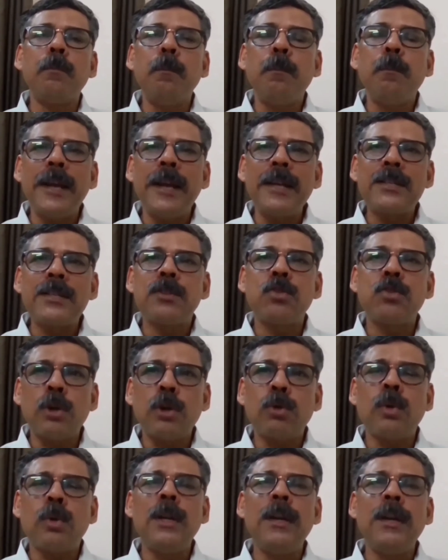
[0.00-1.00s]
base,
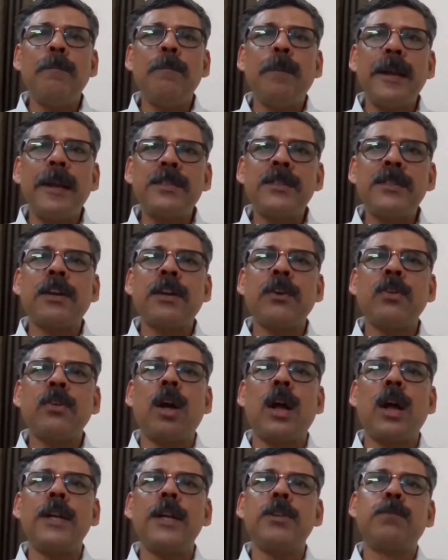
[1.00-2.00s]
not only basic
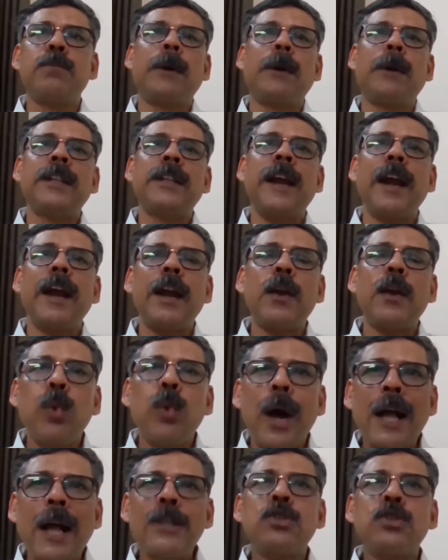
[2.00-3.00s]
knowledge, but the
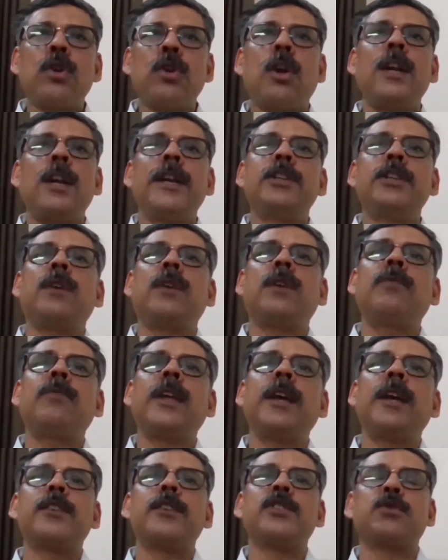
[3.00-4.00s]
advanced knowledge of
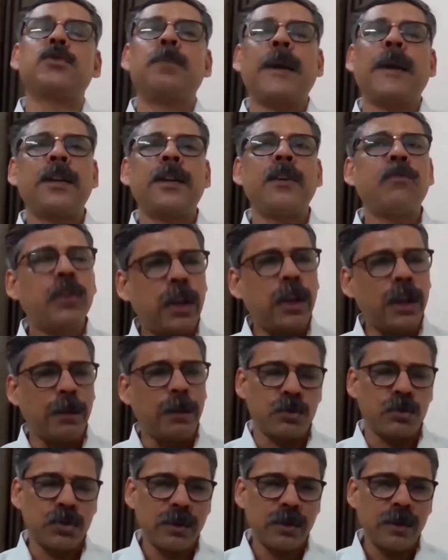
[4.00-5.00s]
their respective
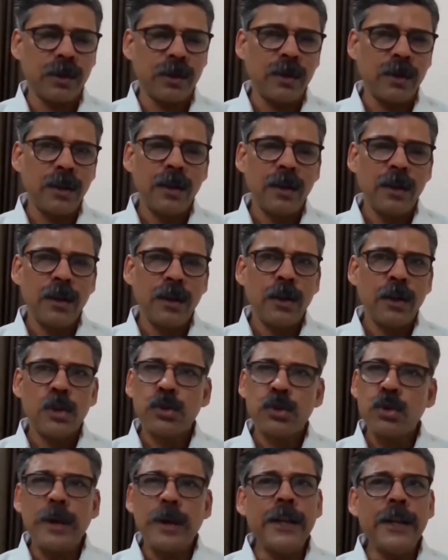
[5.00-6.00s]
themes.
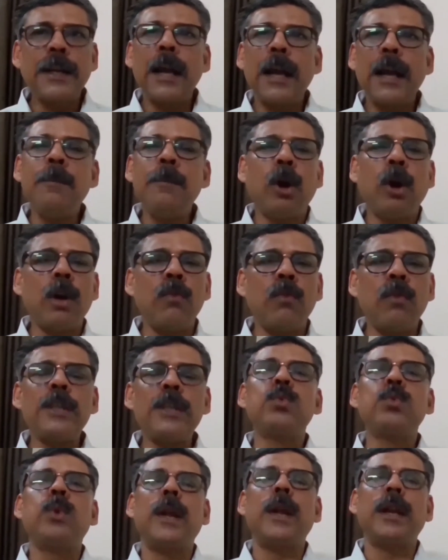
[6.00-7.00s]
So it can be
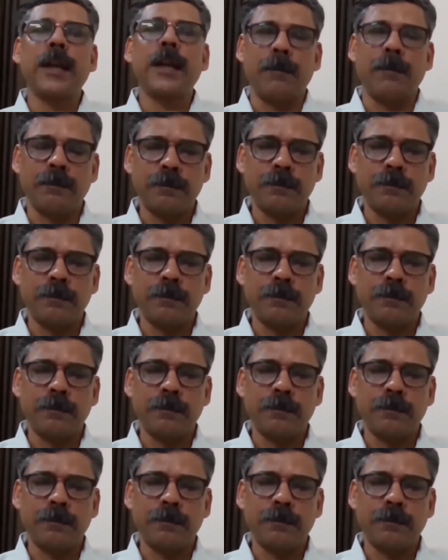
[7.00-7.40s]
always welcome.